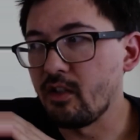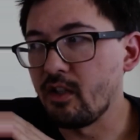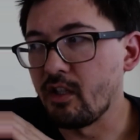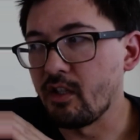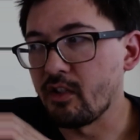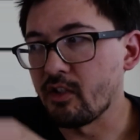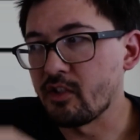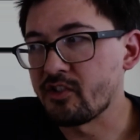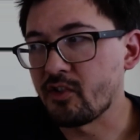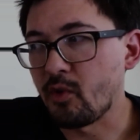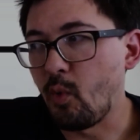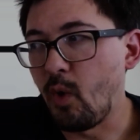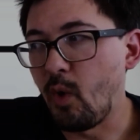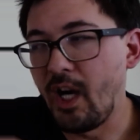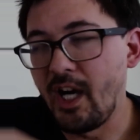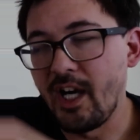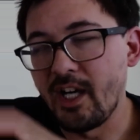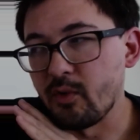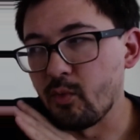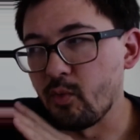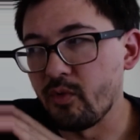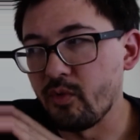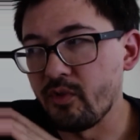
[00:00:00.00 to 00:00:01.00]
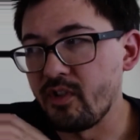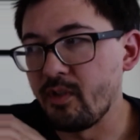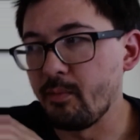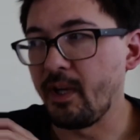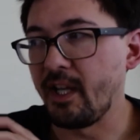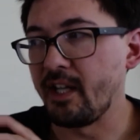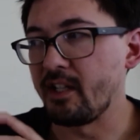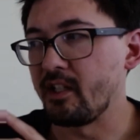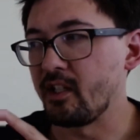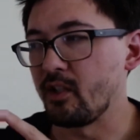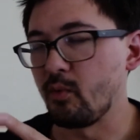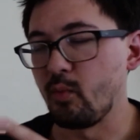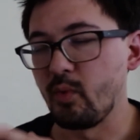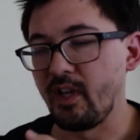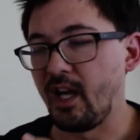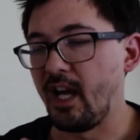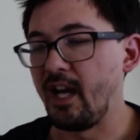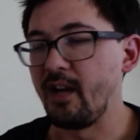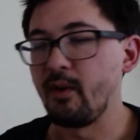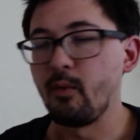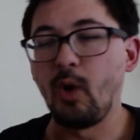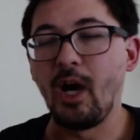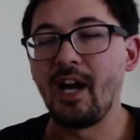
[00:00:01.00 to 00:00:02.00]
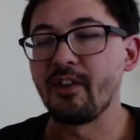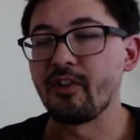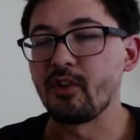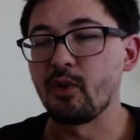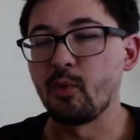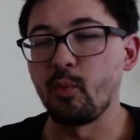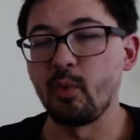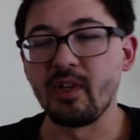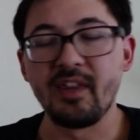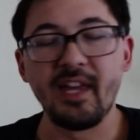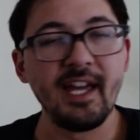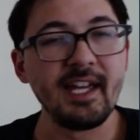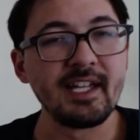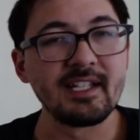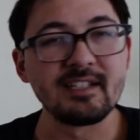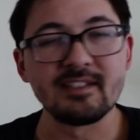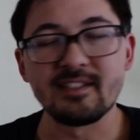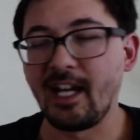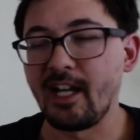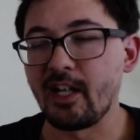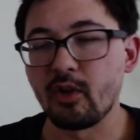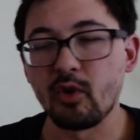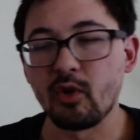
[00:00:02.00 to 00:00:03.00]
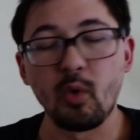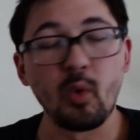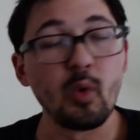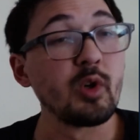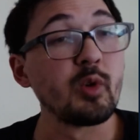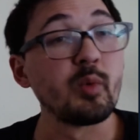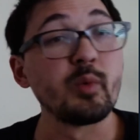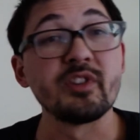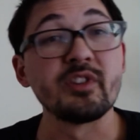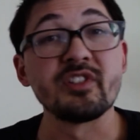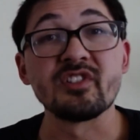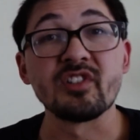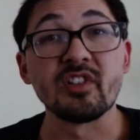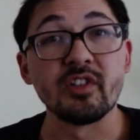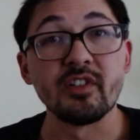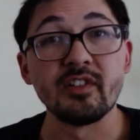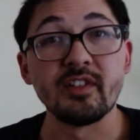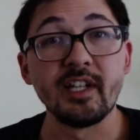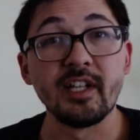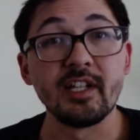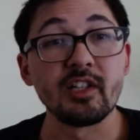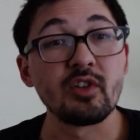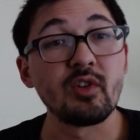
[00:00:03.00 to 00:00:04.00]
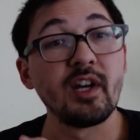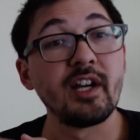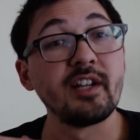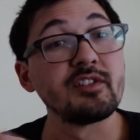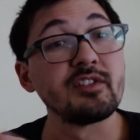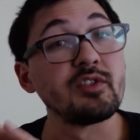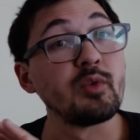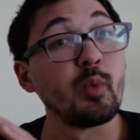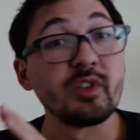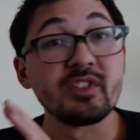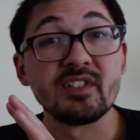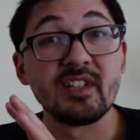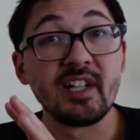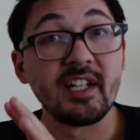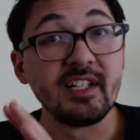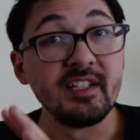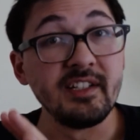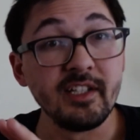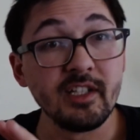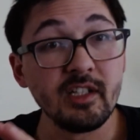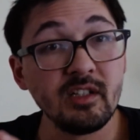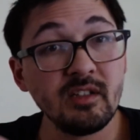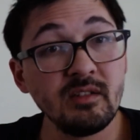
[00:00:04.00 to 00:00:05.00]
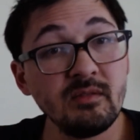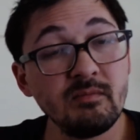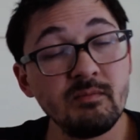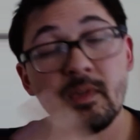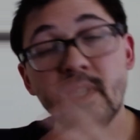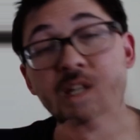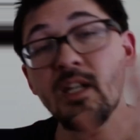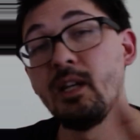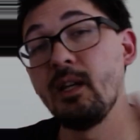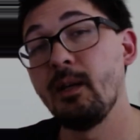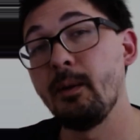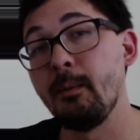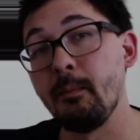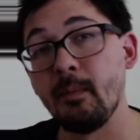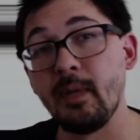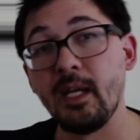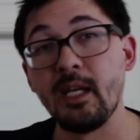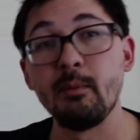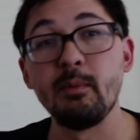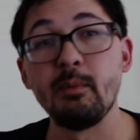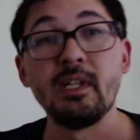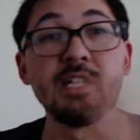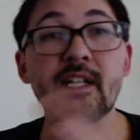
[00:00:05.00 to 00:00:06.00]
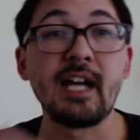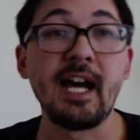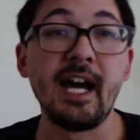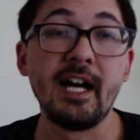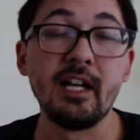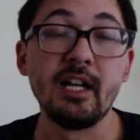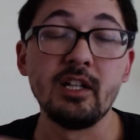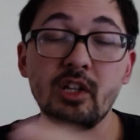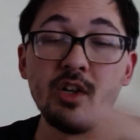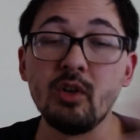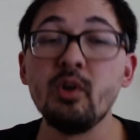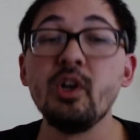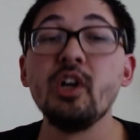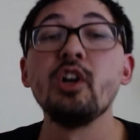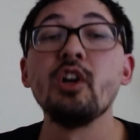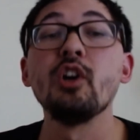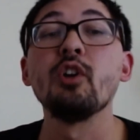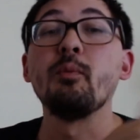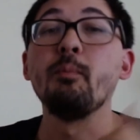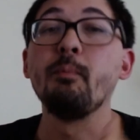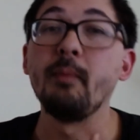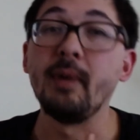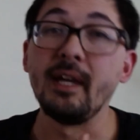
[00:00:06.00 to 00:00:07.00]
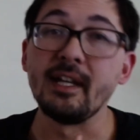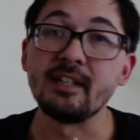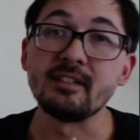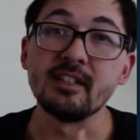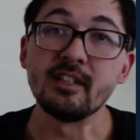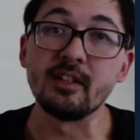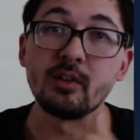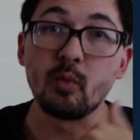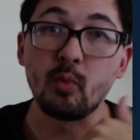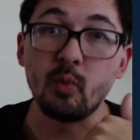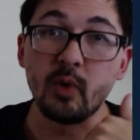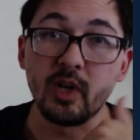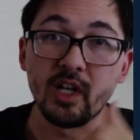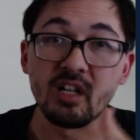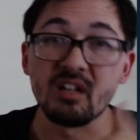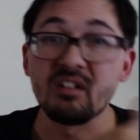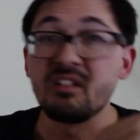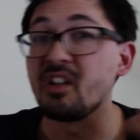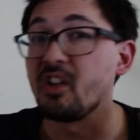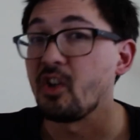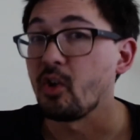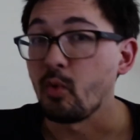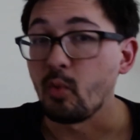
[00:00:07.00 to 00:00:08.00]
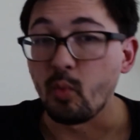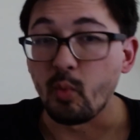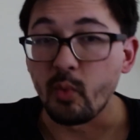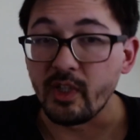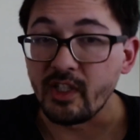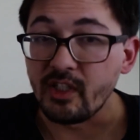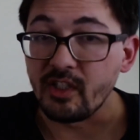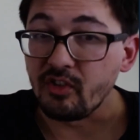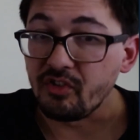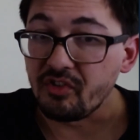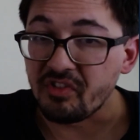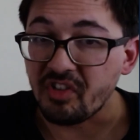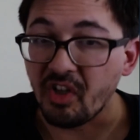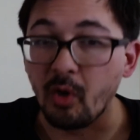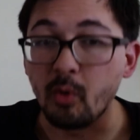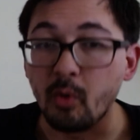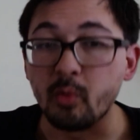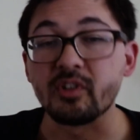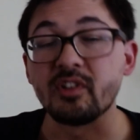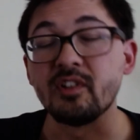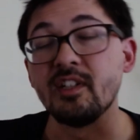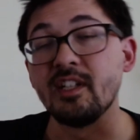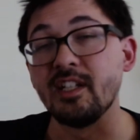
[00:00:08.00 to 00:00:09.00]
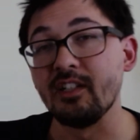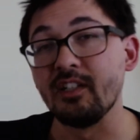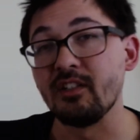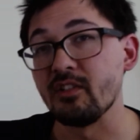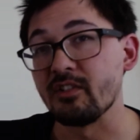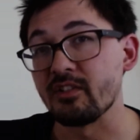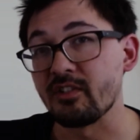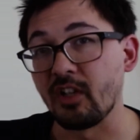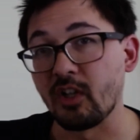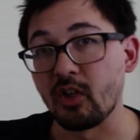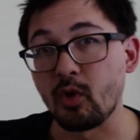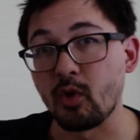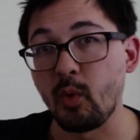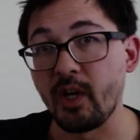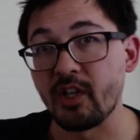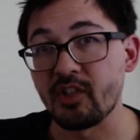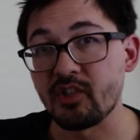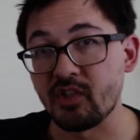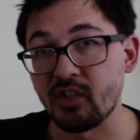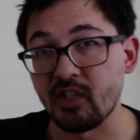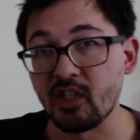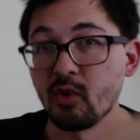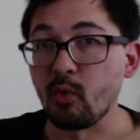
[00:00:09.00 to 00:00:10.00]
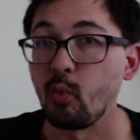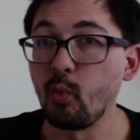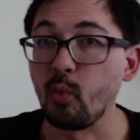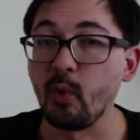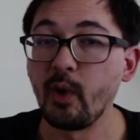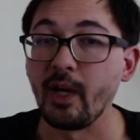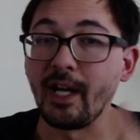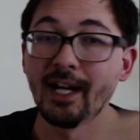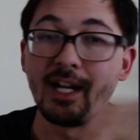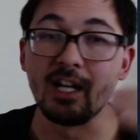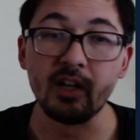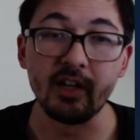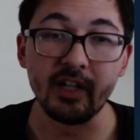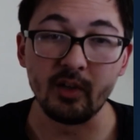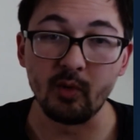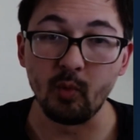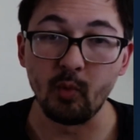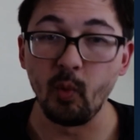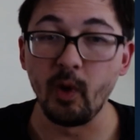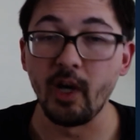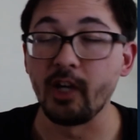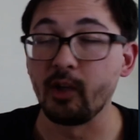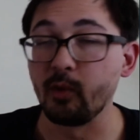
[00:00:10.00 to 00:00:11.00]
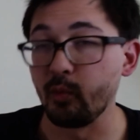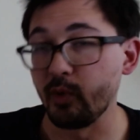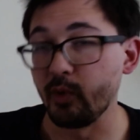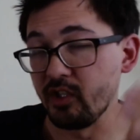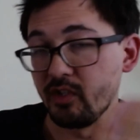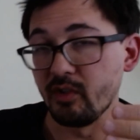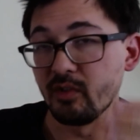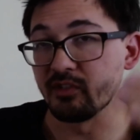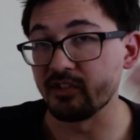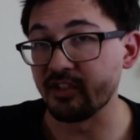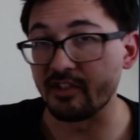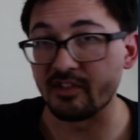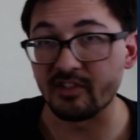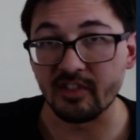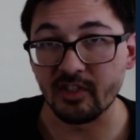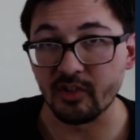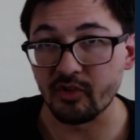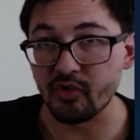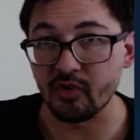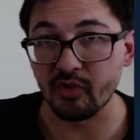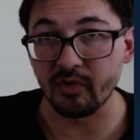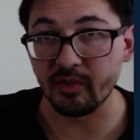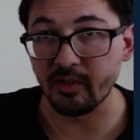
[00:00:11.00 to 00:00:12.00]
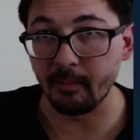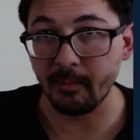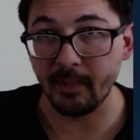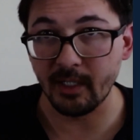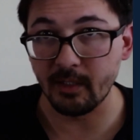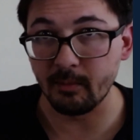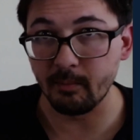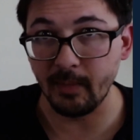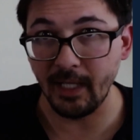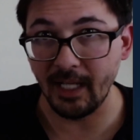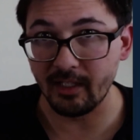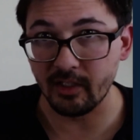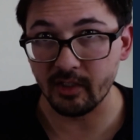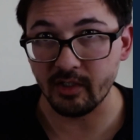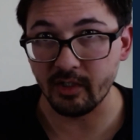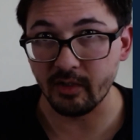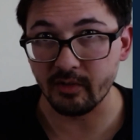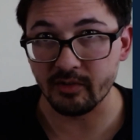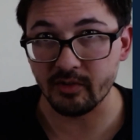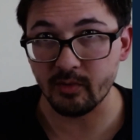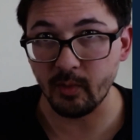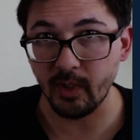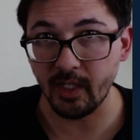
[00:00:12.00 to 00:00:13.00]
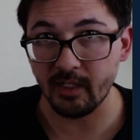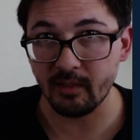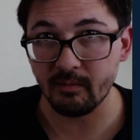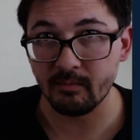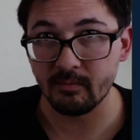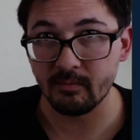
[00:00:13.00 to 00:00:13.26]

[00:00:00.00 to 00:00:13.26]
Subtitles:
squad, depending with either with Exile or with certain Datacrons, it wasn't ideal. Maybe Kylo makes it where we don't need to start questioning where and when we use a Cere Junda Malicos squad.